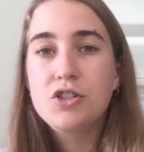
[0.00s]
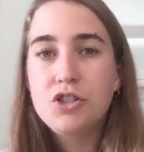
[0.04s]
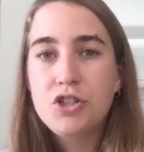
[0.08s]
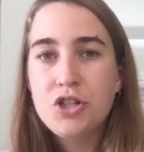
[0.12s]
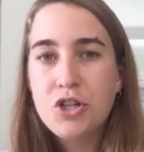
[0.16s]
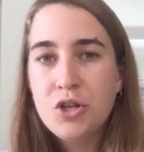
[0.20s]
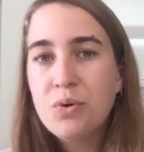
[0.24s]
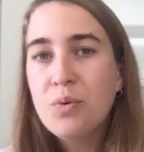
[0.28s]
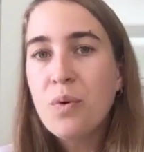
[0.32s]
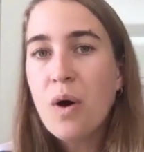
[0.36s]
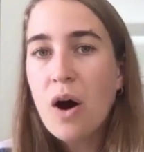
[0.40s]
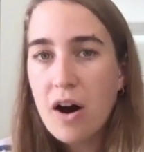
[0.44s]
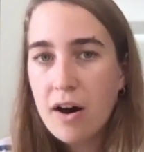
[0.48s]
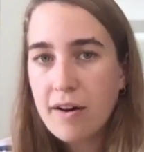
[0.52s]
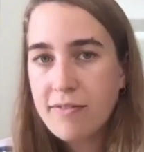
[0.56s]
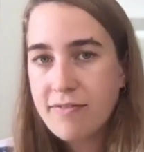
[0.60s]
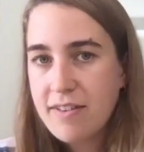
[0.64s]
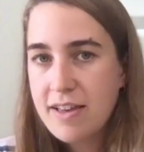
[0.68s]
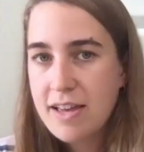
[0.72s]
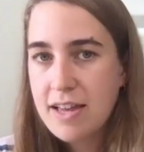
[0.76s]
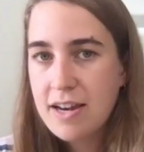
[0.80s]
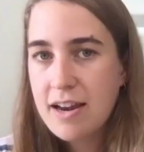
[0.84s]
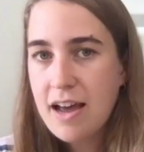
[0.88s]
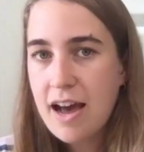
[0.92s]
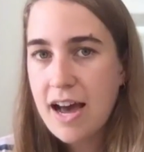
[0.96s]
Too
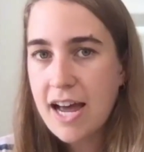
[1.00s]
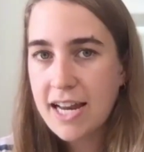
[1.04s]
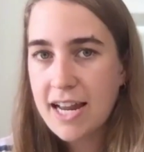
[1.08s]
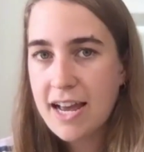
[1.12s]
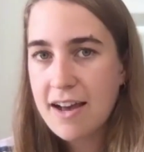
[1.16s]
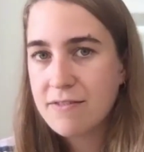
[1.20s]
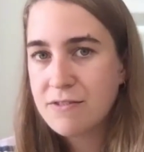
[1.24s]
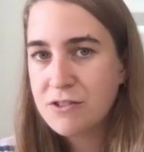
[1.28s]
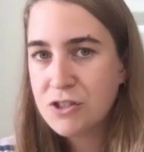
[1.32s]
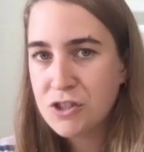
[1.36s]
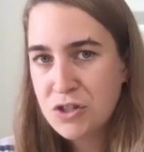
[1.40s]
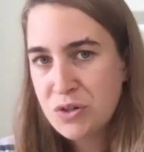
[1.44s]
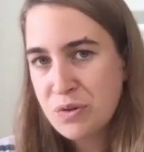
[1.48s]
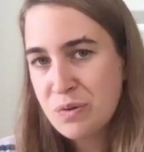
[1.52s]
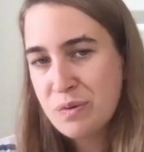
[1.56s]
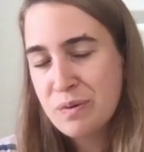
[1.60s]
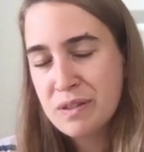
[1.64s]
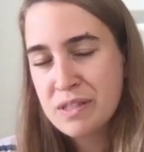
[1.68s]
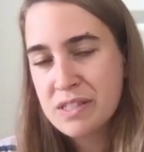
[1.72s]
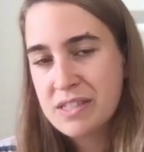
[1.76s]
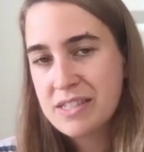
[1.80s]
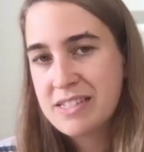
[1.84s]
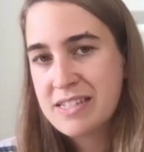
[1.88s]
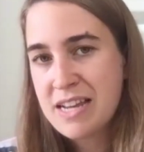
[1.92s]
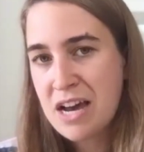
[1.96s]
often, I have
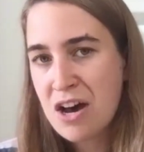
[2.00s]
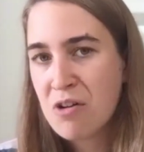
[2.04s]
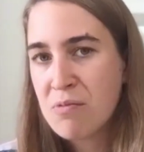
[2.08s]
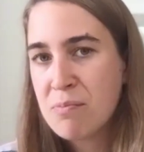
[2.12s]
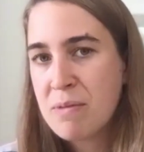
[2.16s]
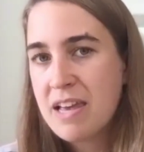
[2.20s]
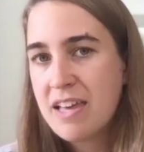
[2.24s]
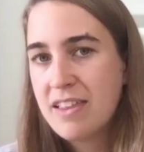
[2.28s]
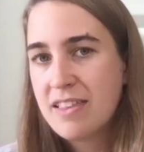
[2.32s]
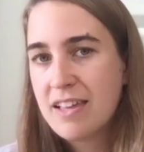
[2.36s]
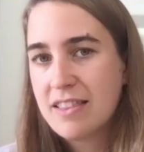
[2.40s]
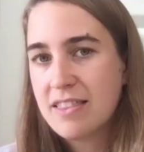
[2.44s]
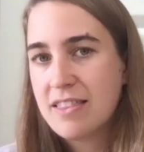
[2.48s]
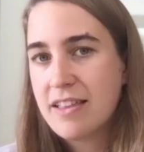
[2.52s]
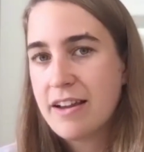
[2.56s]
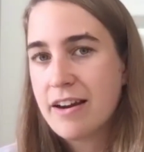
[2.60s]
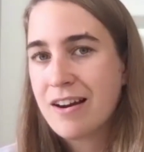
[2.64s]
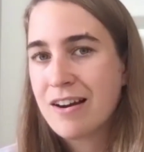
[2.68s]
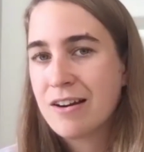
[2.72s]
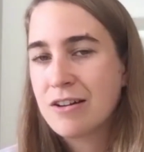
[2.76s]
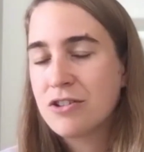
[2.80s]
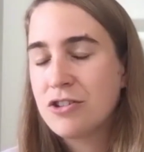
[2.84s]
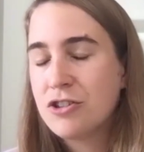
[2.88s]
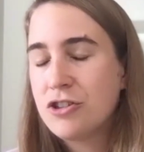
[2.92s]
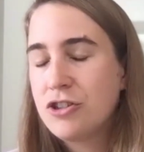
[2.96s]
students tell me that
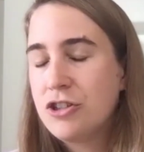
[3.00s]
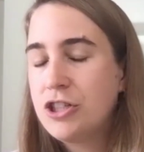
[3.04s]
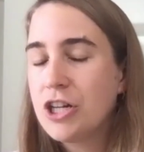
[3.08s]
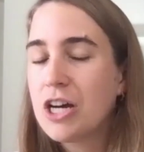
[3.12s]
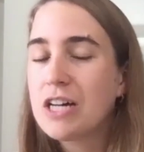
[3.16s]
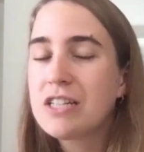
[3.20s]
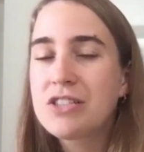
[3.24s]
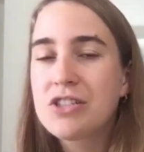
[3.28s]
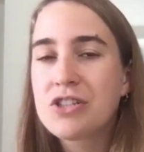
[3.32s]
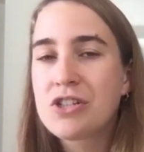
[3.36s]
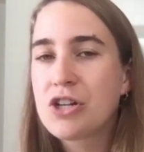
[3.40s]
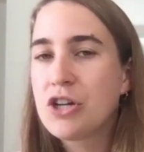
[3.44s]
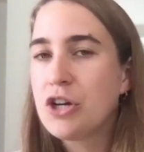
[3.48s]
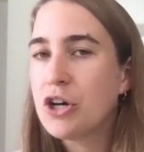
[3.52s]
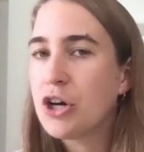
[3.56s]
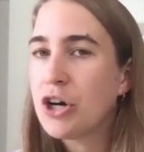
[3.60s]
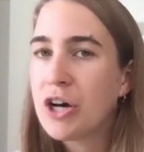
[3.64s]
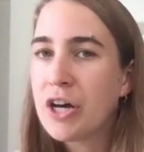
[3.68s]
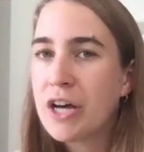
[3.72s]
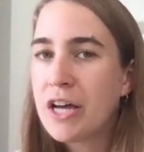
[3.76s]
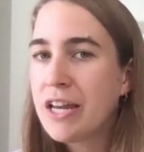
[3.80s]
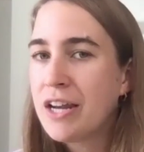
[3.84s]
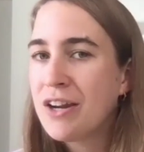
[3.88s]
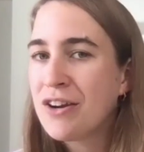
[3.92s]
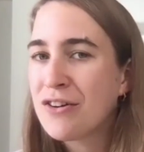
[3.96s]
they're just
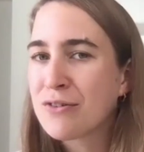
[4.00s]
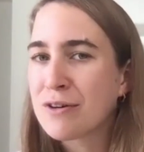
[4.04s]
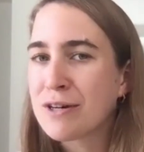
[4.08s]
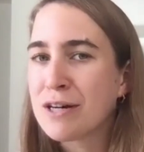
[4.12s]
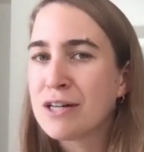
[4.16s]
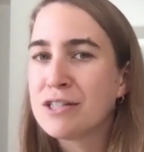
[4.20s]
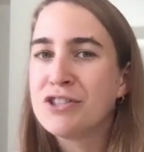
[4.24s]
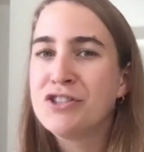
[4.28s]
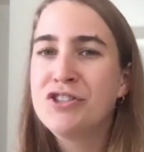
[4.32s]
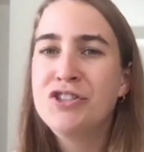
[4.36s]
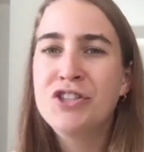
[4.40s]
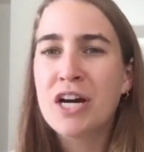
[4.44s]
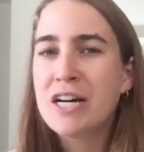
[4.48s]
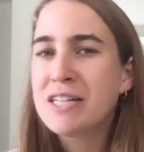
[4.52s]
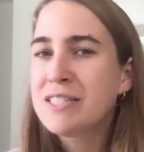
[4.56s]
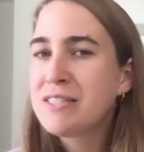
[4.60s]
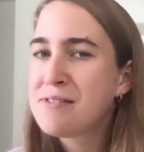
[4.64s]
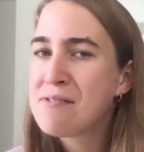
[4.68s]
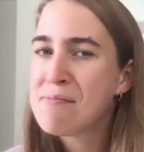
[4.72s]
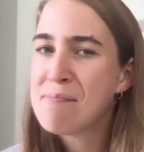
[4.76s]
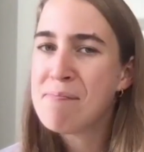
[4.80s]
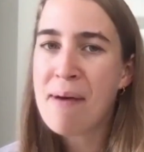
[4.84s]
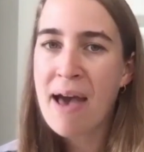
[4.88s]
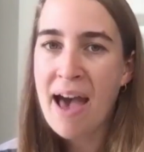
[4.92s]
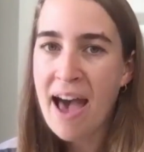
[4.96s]
good or
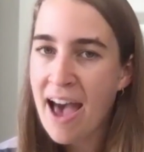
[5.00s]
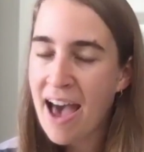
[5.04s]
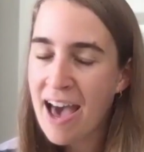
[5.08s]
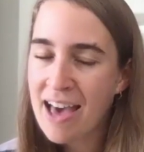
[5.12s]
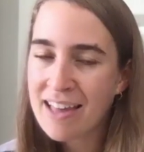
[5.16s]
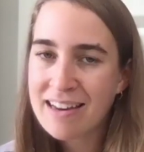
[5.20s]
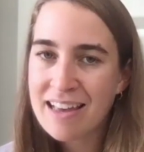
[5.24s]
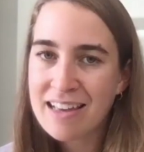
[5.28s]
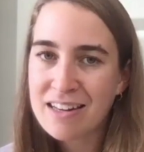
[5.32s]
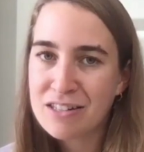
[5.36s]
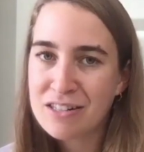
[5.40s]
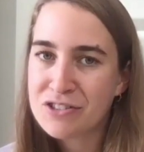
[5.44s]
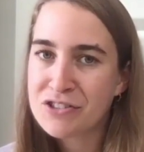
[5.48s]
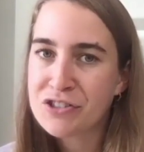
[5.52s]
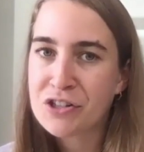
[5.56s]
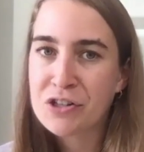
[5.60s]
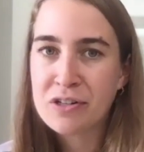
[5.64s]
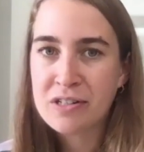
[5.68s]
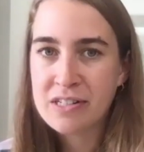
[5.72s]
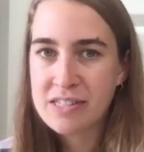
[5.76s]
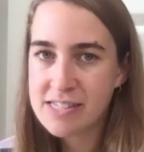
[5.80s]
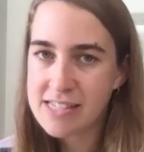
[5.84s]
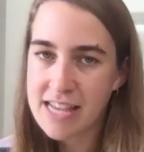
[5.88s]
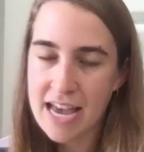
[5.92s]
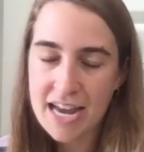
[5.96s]
just bad at a
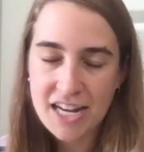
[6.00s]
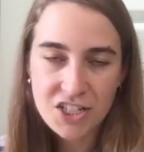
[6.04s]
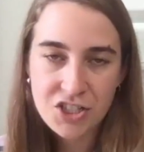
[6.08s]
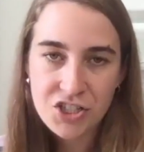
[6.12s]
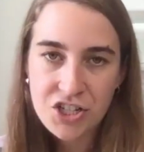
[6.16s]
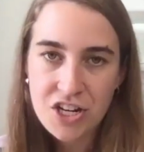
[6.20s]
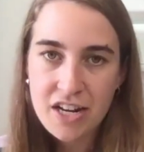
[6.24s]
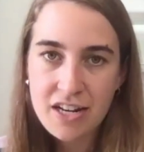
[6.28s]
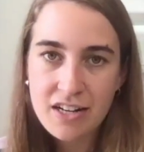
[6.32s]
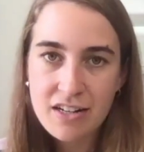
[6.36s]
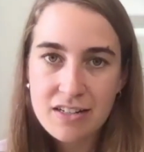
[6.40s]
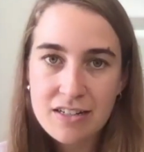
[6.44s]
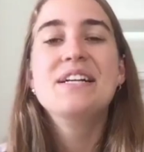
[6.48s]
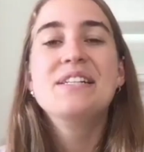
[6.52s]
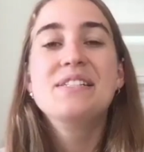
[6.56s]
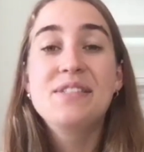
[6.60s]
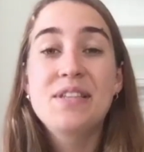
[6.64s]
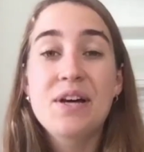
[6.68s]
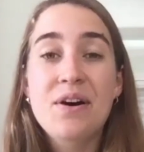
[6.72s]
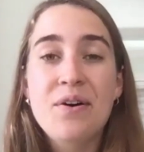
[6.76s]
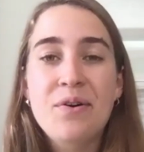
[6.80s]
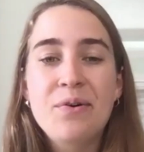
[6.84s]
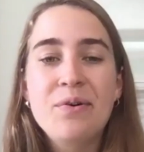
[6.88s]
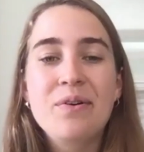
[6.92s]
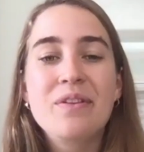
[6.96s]
certain section.
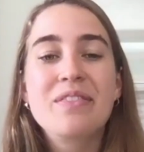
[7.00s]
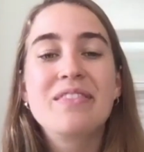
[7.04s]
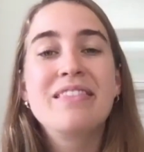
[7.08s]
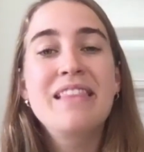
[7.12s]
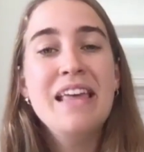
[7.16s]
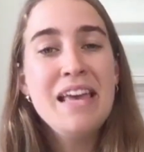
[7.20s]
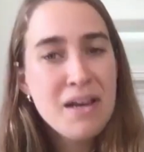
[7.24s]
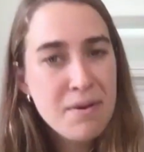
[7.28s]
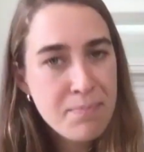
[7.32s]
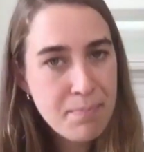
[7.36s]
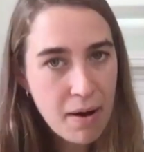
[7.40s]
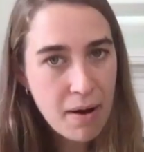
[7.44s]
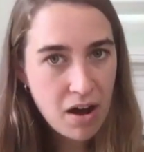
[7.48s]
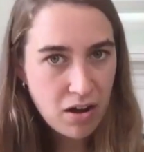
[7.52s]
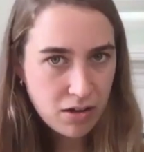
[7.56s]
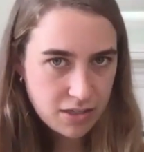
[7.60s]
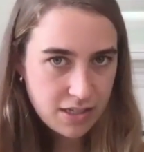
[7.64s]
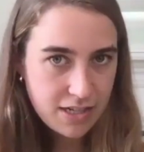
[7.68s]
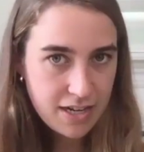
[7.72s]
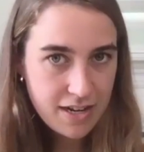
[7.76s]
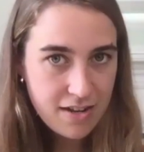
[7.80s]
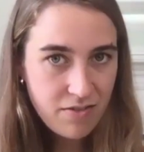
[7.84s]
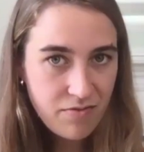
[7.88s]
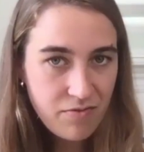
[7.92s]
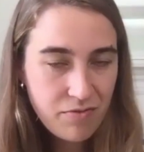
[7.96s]
So think
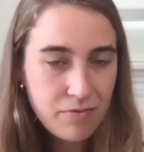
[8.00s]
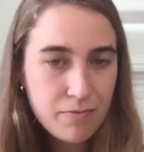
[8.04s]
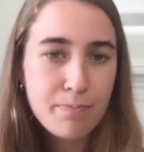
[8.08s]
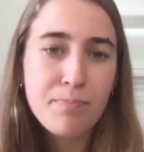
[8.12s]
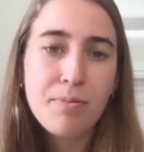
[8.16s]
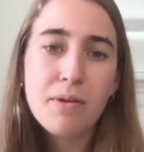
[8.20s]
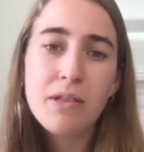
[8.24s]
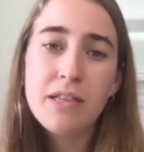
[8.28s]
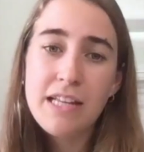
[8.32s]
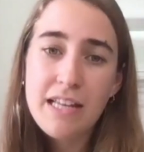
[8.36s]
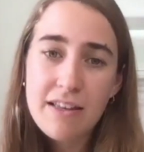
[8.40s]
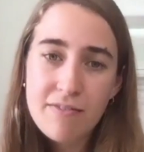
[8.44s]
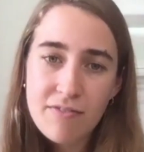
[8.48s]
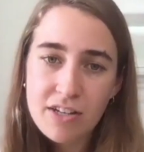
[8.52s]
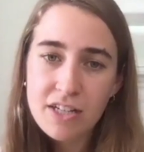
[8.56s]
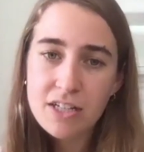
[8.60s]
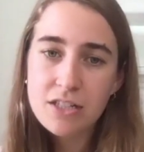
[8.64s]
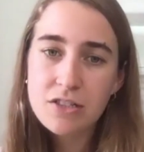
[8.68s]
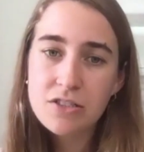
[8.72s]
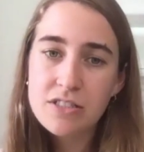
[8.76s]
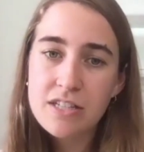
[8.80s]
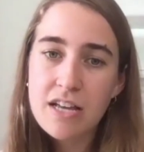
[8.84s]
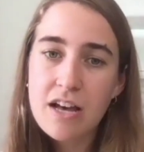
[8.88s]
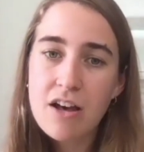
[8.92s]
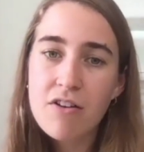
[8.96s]
positive, believe in
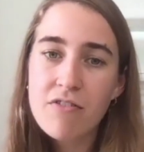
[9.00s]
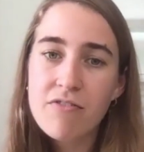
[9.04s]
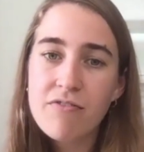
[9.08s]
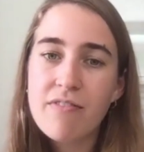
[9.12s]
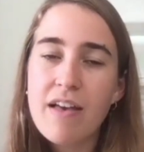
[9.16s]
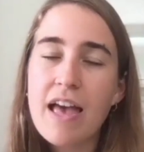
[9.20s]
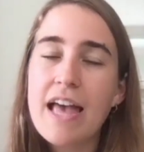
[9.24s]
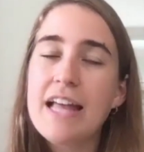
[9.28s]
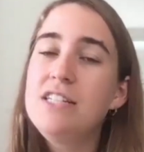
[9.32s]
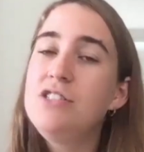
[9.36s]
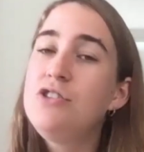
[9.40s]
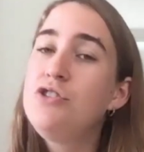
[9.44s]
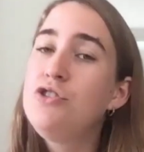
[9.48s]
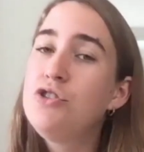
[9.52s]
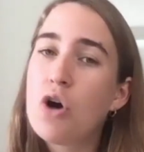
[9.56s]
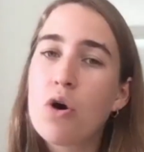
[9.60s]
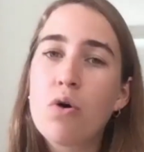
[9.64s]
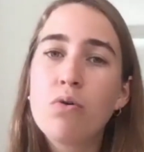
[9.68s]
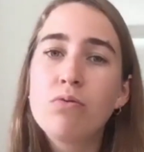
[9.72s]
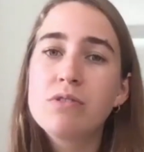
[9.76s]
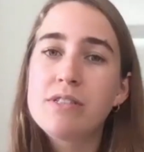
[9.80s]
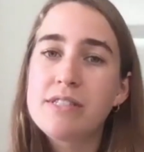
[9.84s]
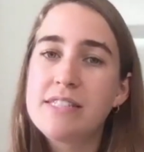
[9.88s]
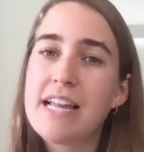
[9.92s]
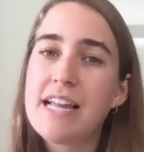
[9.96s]
yourself, and
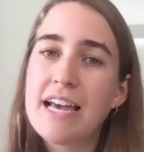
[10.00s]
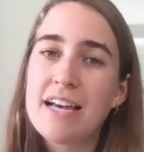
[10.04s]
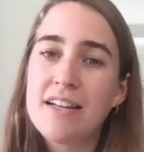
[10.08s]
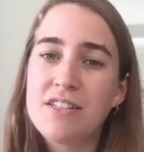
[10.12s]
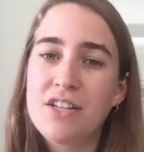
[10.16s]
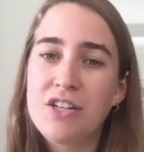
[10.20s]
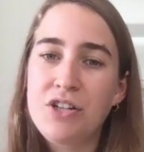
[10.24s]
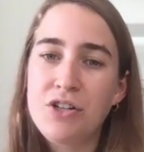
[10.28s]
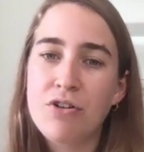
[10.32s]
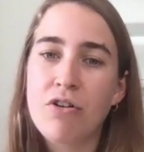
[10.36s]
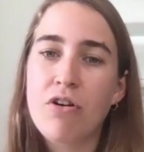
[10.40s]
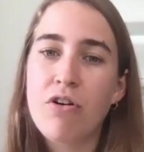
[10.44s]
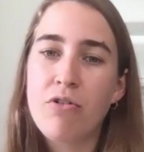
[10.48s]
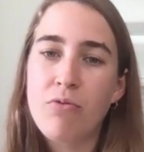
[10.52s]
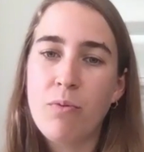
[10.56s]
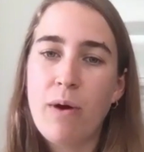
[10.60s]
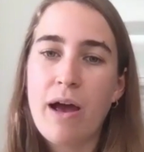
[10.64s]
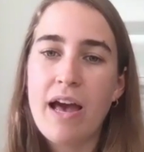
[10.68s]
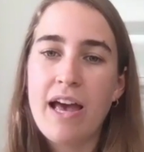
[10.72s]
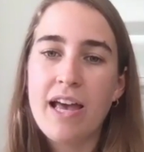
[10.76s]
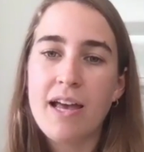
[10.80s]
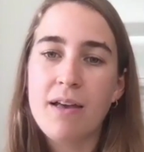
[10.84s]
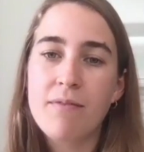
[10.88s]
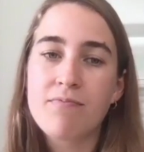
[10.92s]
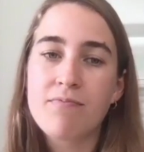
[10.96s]
don't stand in your own way.